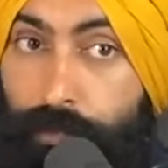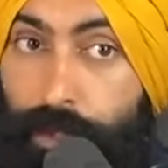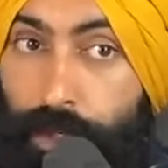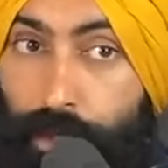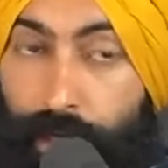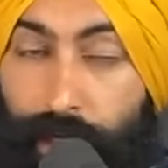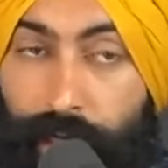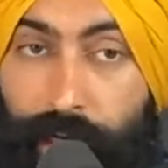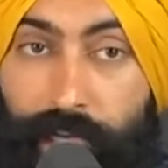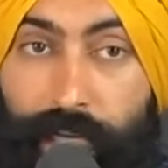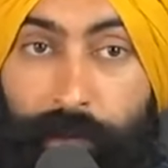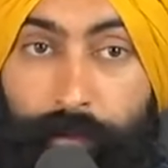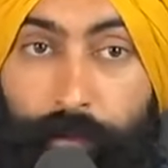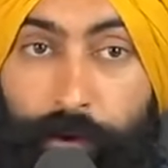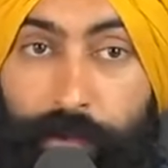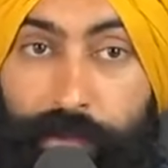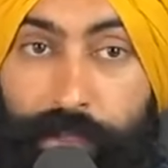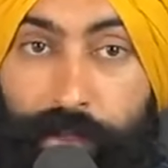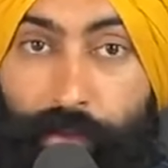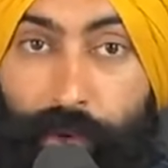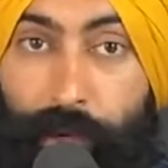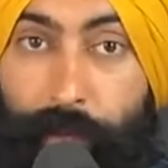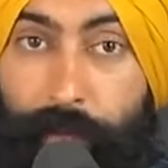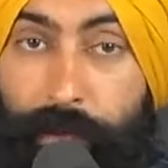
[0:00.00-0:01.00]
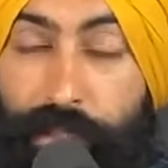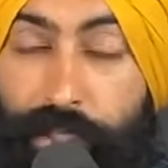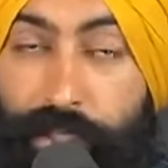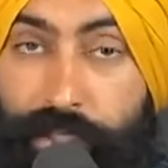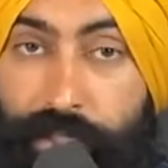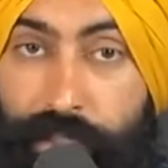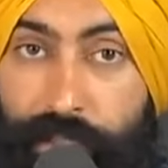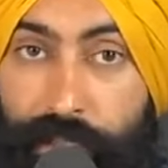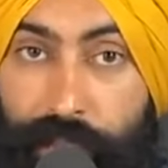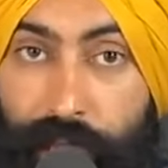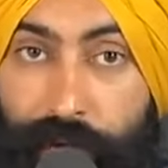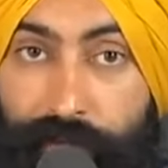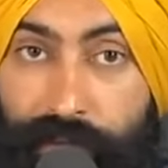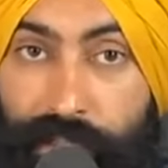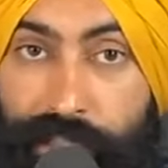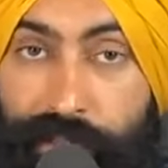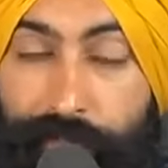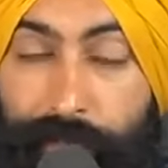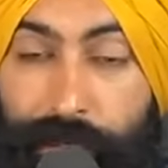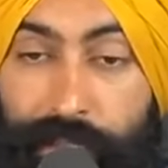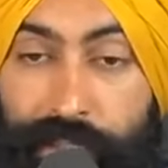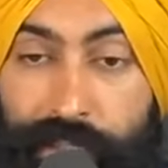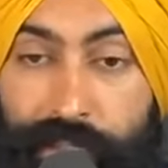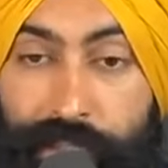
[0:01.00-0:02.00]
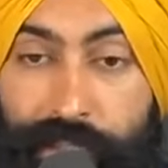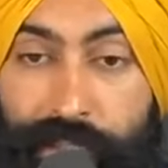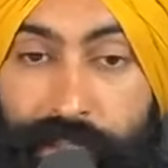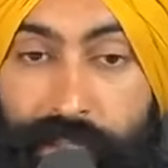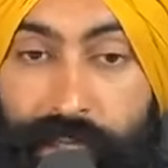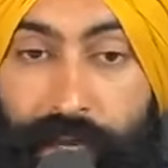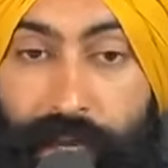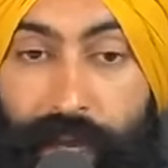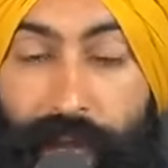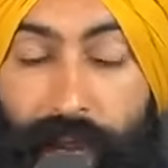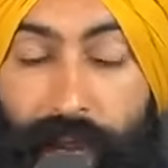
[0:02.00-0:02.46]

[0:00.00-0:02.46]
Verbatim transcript: Your income goes away, but you still have expenses.